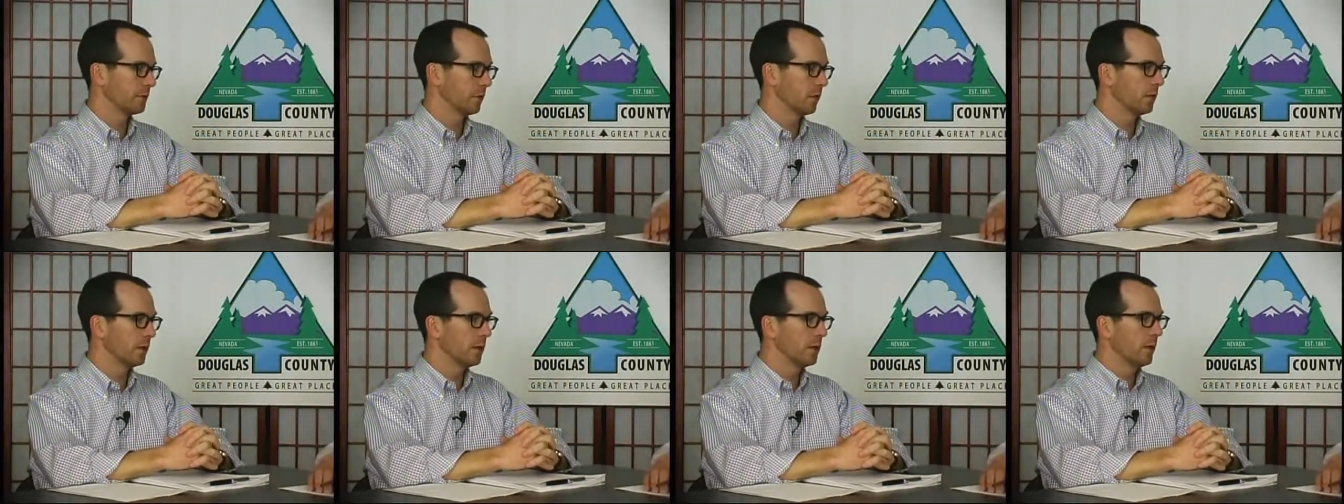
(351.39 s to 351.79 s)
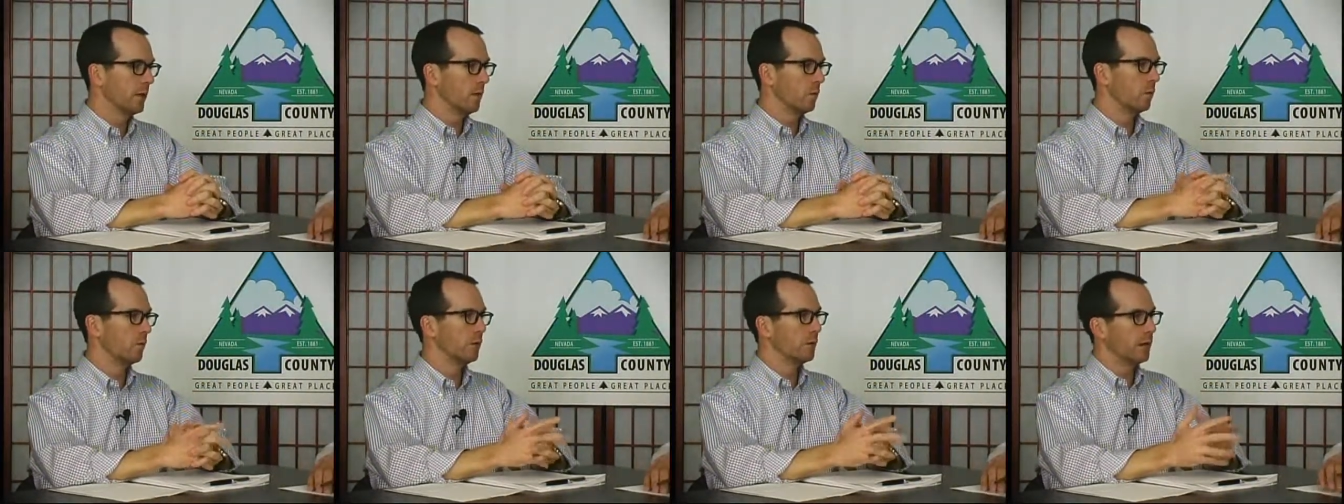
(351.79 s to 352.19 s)
So,
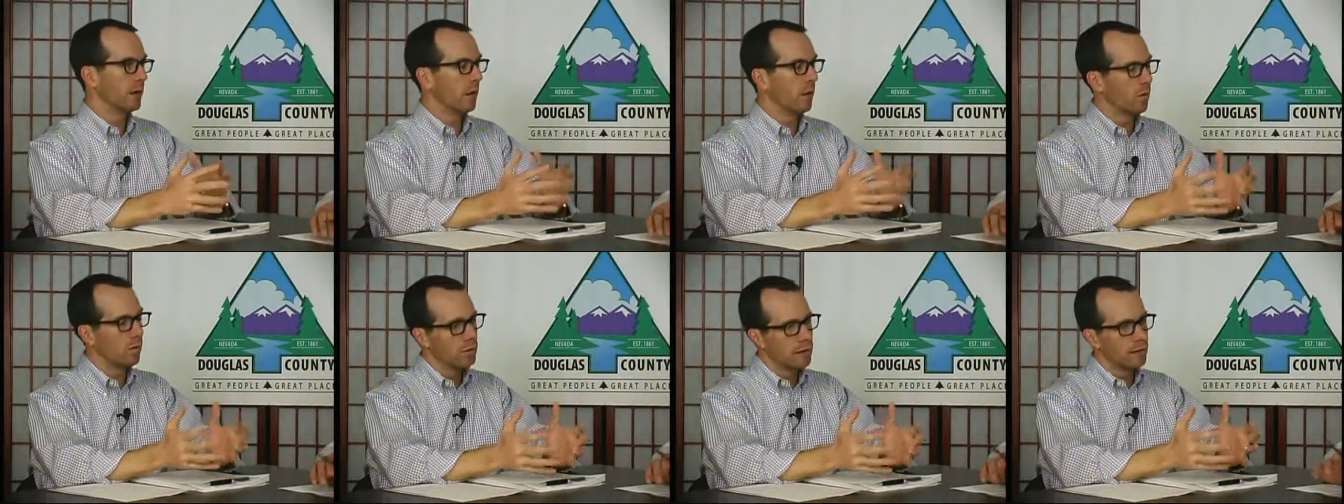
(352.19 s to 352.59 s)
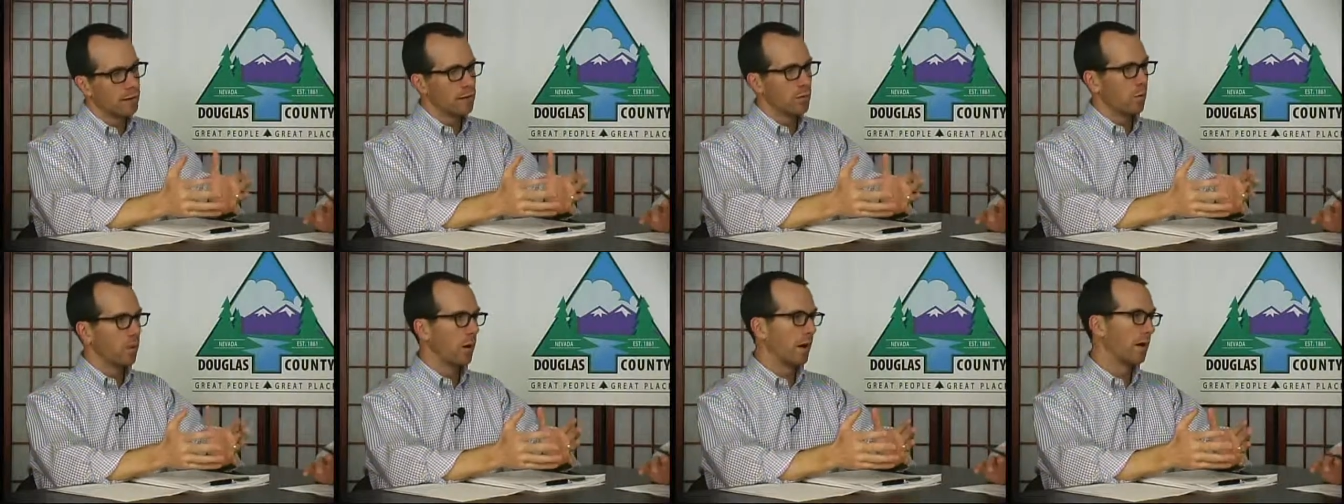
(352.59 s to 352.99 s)
you know,
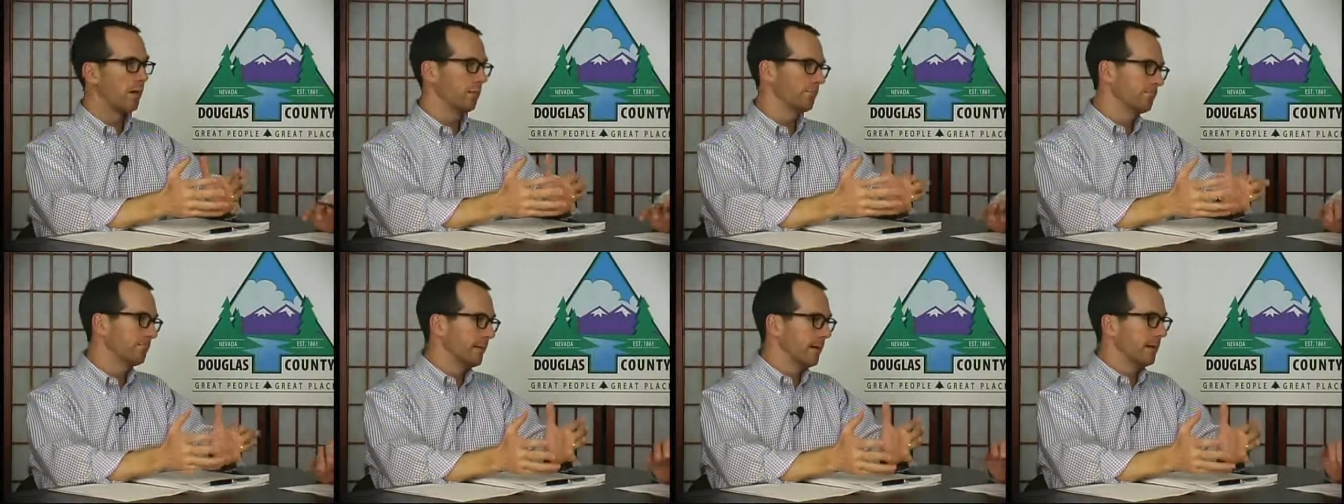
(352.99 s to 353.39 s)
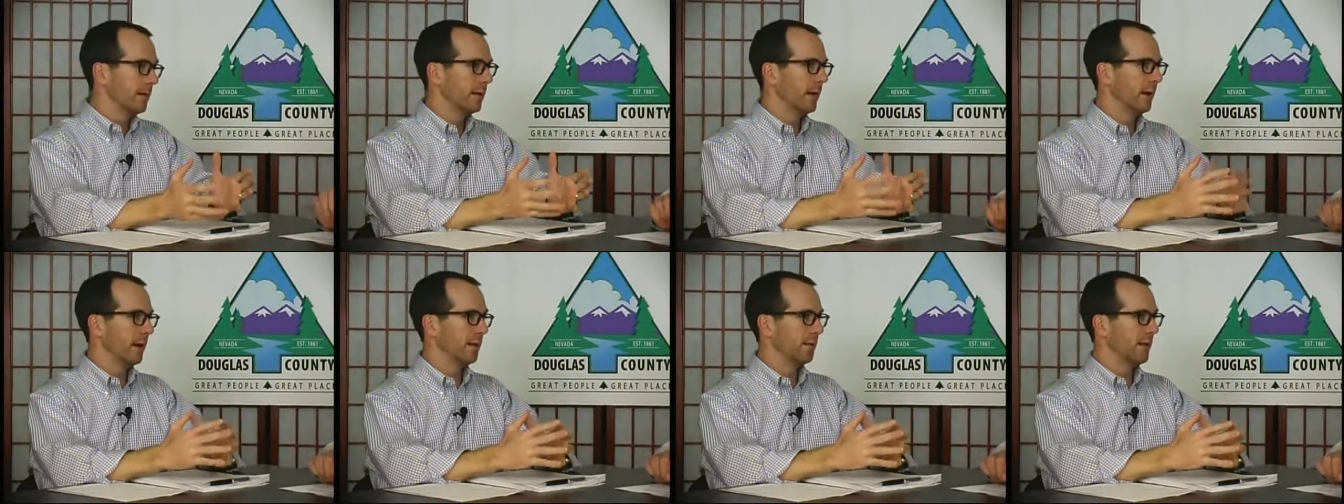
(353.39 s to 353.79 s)
while
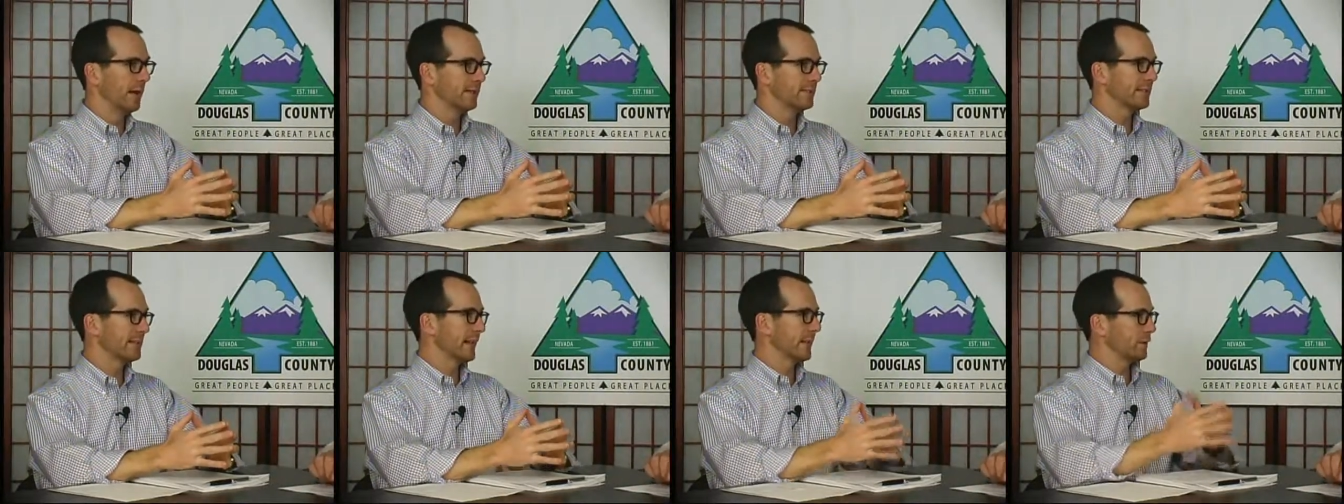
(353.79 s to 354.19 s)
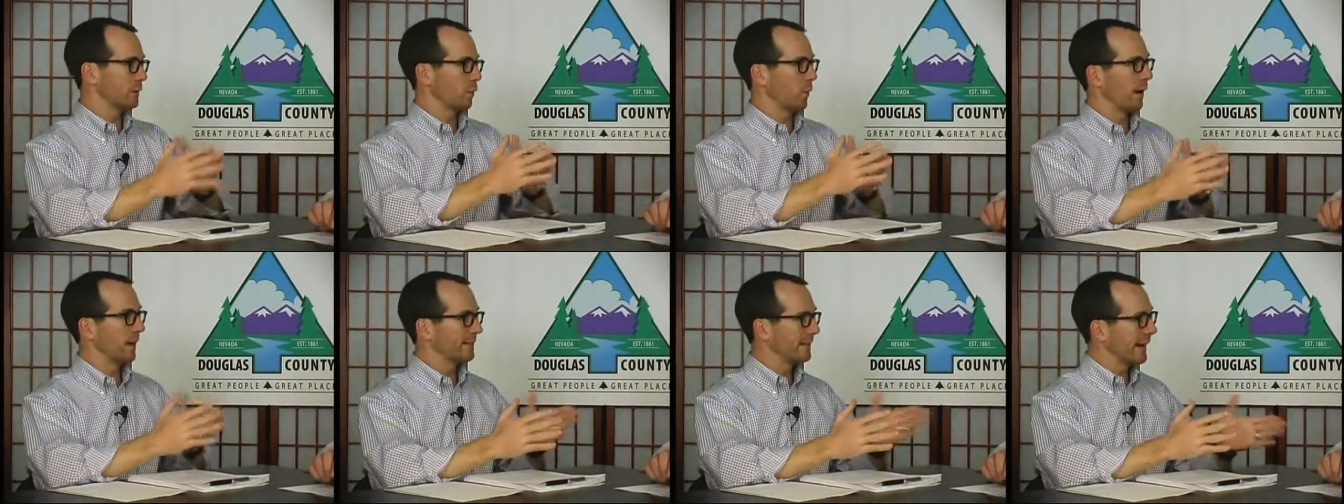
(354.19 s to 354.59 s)
uh, that's not
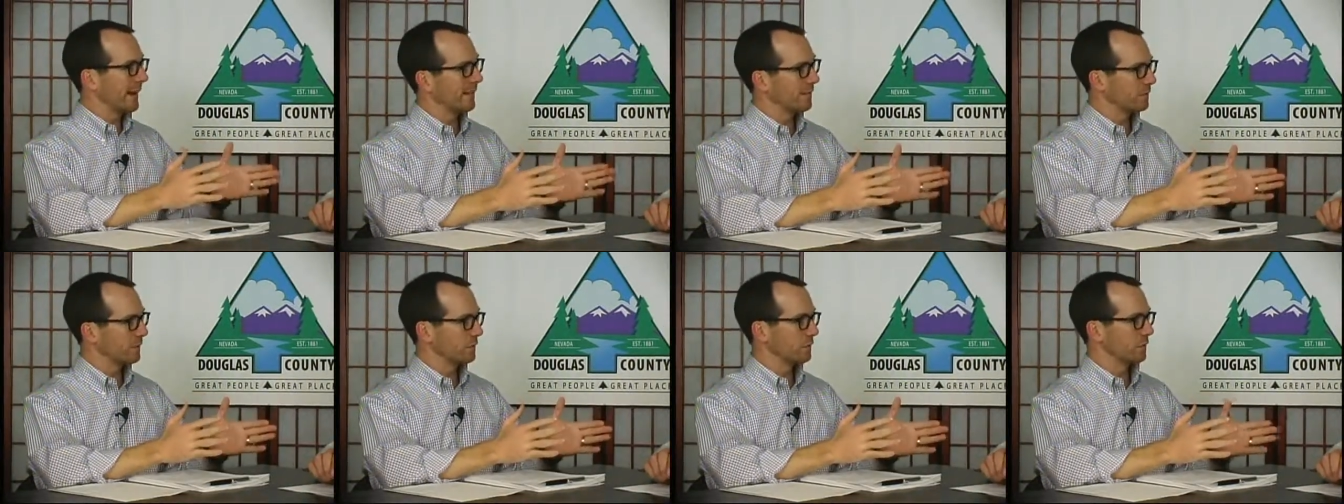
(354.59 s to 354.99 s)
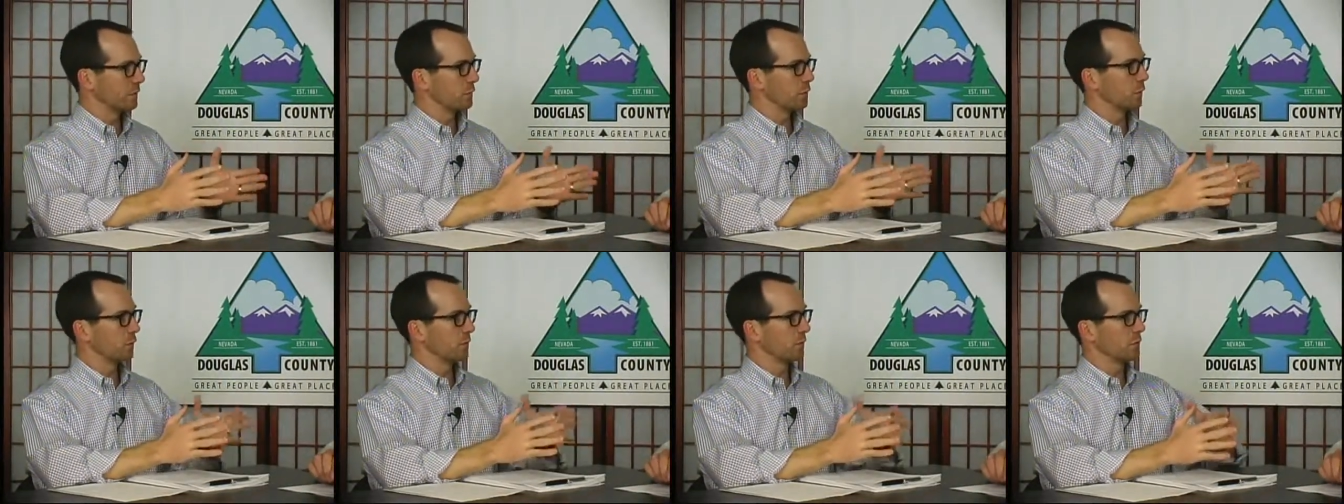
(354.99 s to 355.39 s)
direct access
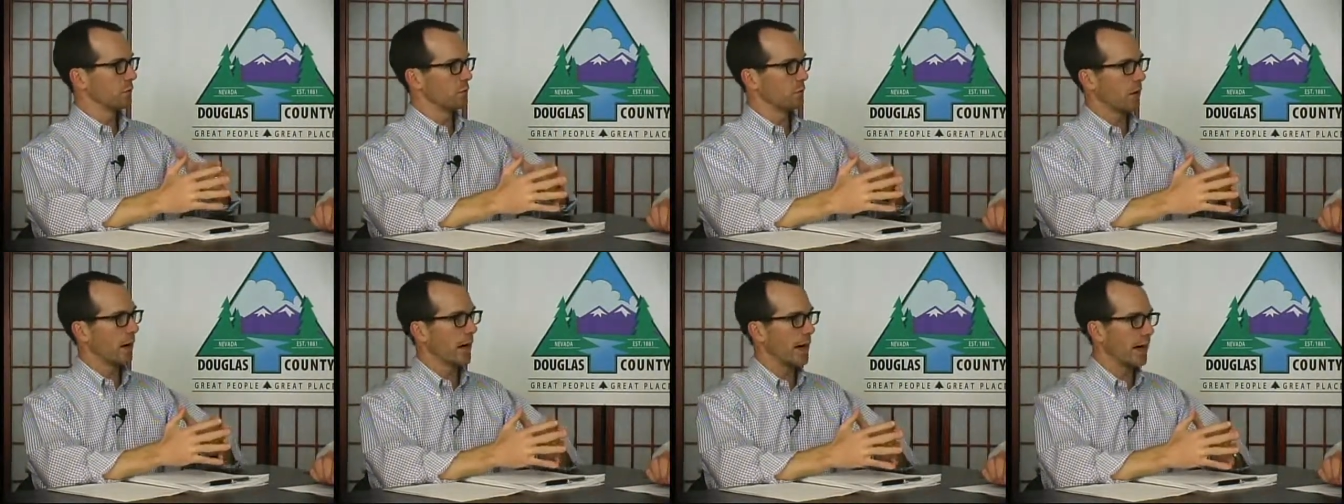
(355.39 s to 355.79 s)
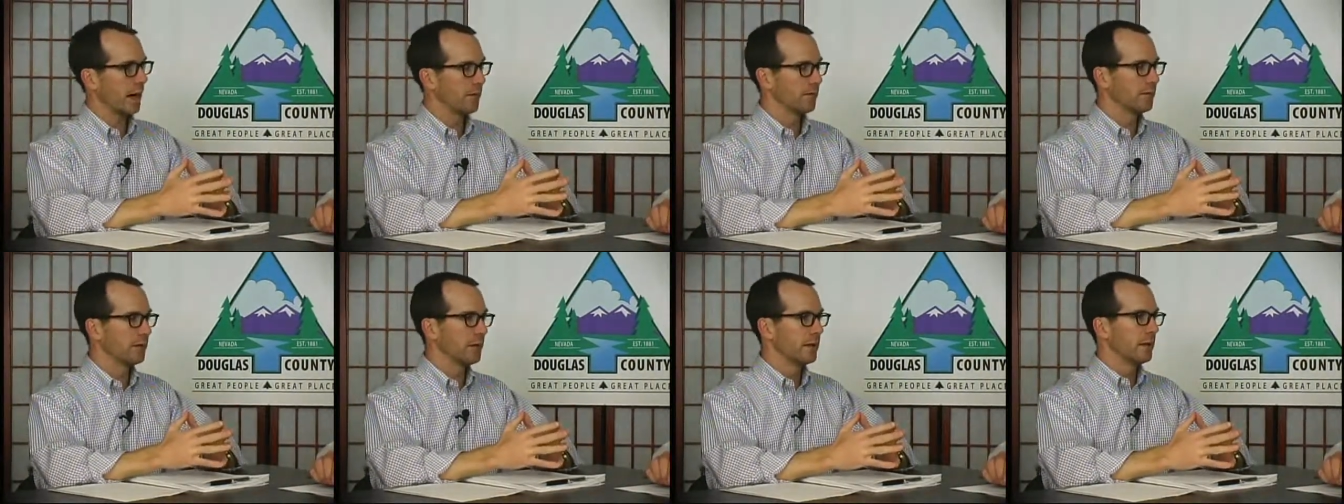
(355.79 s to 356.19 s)
to service
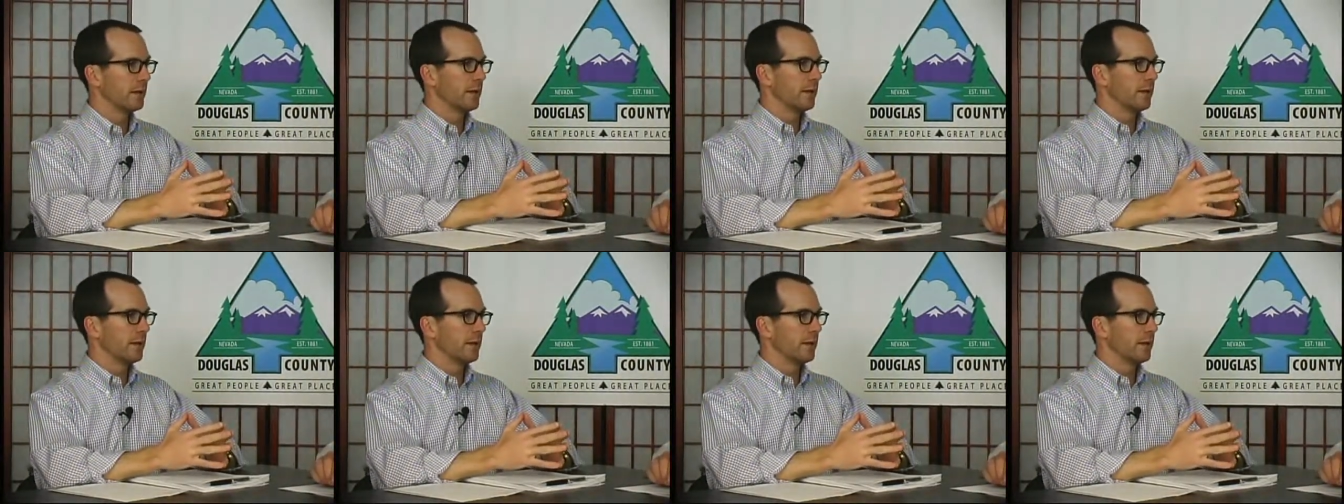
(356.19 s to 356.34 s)
drive.